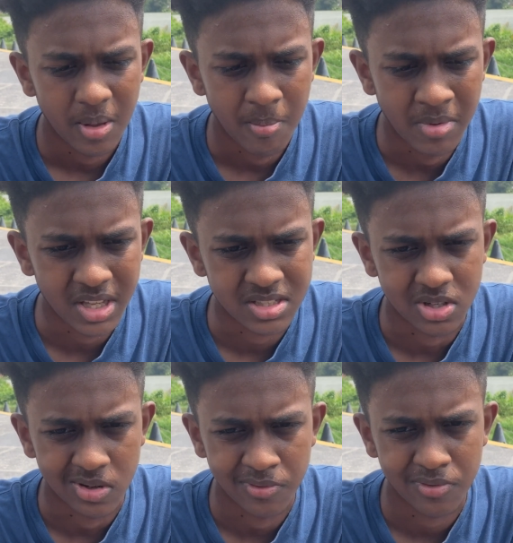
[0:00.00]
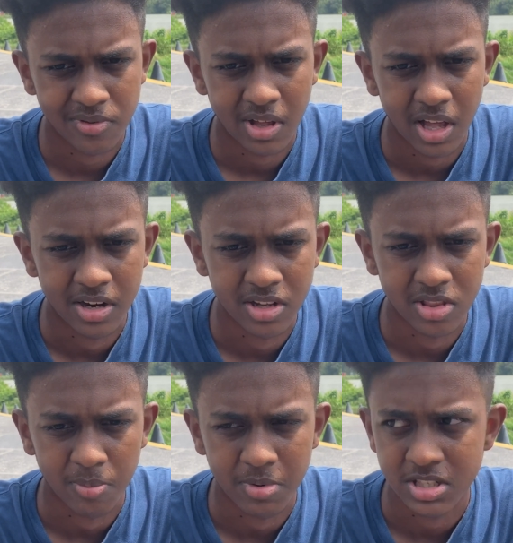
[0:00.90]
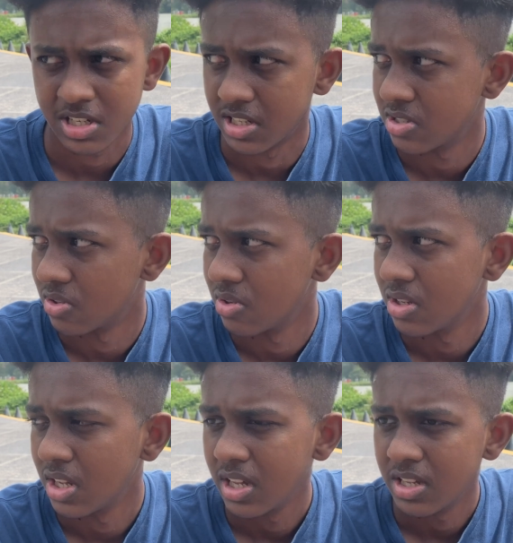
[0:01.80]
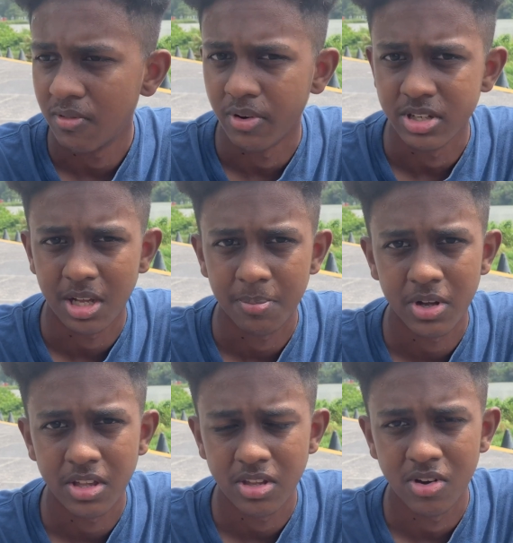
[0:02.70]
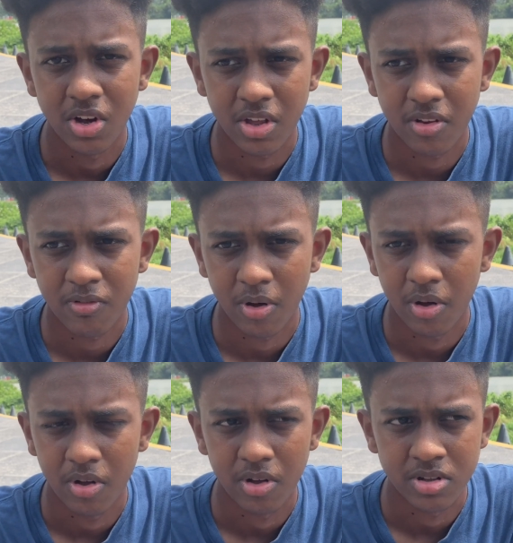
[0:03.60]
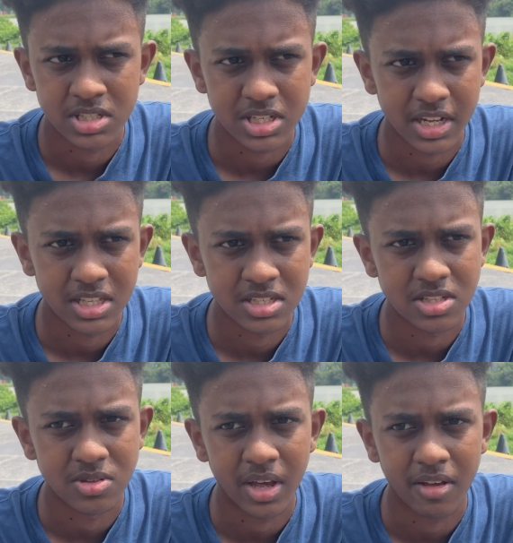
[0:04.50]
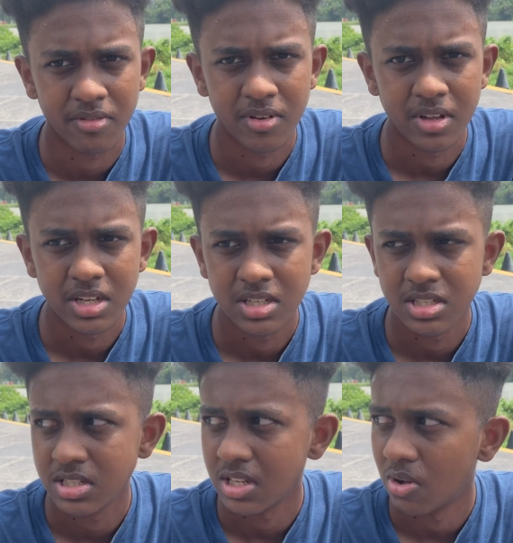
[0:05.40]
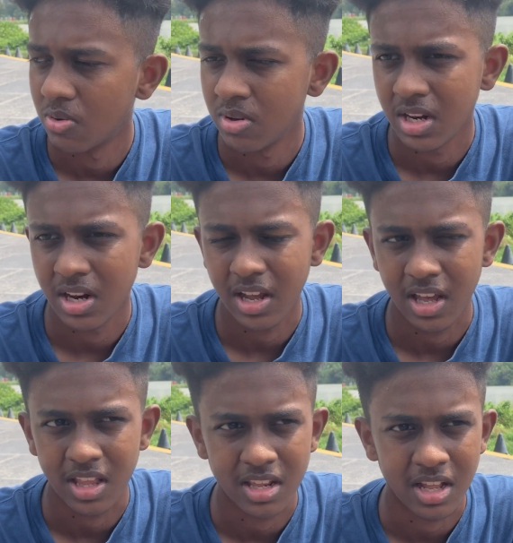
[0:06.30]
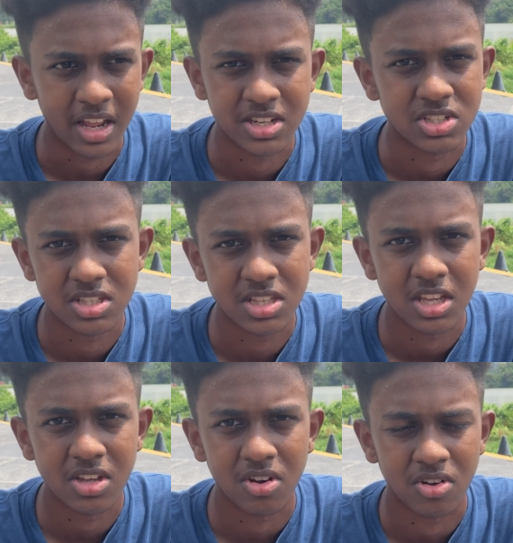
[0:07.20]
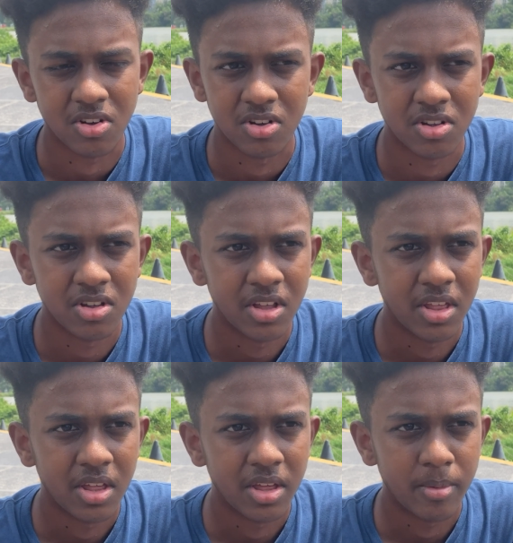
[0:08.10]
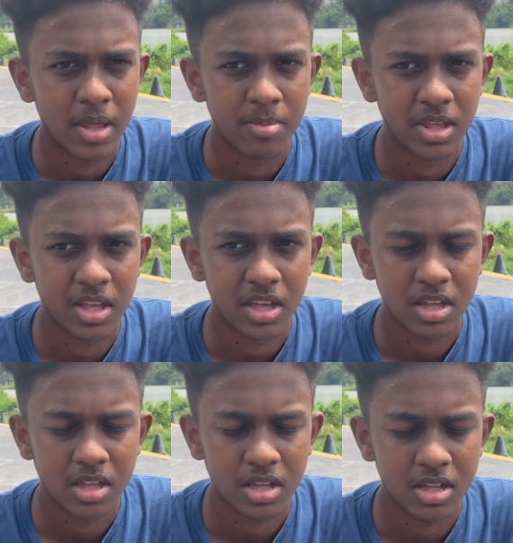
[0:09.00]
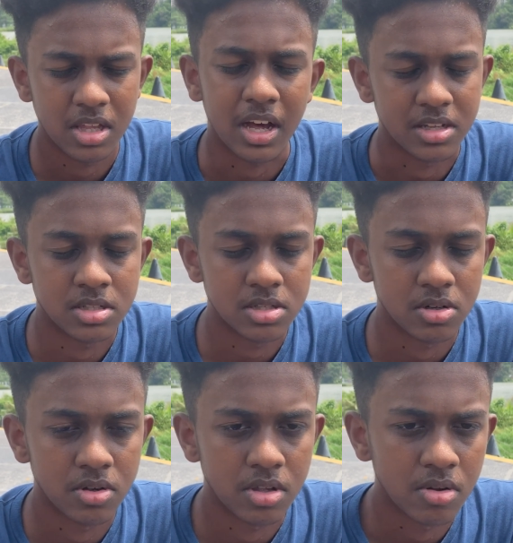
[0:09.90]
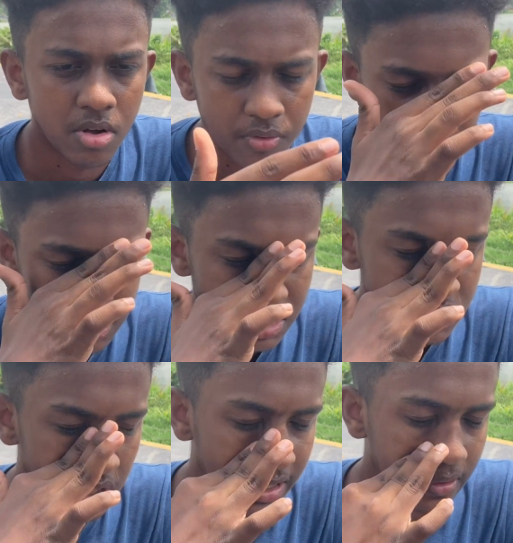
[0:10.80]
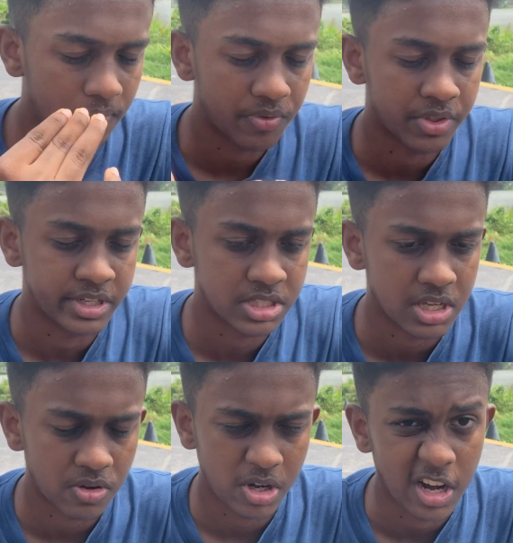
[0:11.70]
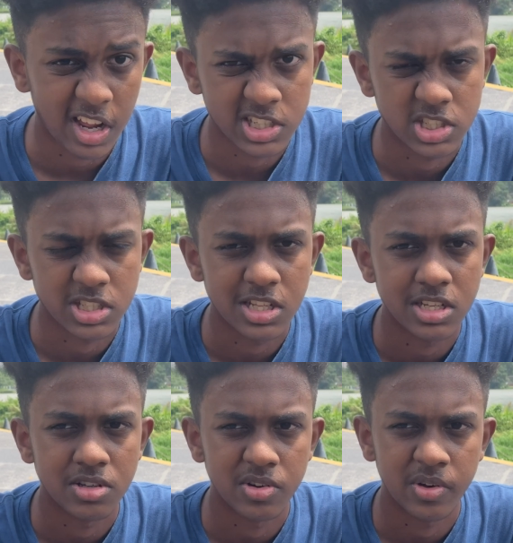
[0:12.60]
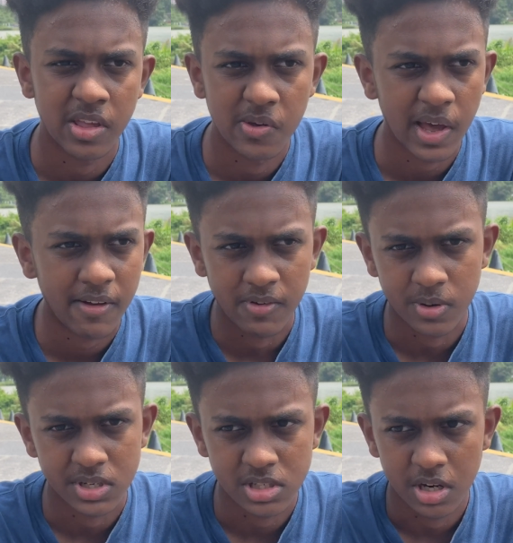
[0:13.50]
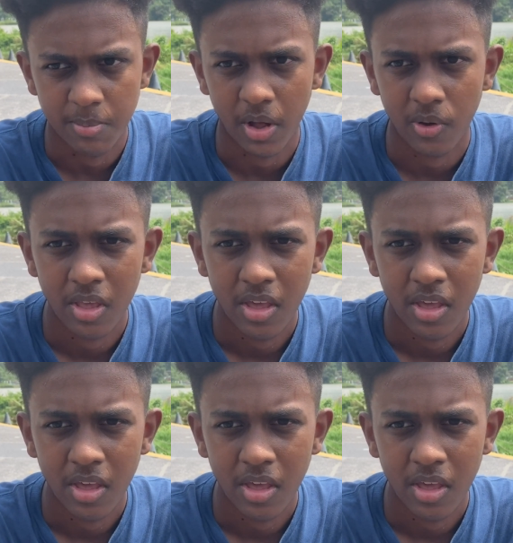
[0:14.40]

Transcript: mix of other topics. So for example, you got, for science you have sound and electricity, or maybe, yeah, so you know physics, right? There's sound and electricity. You have a question about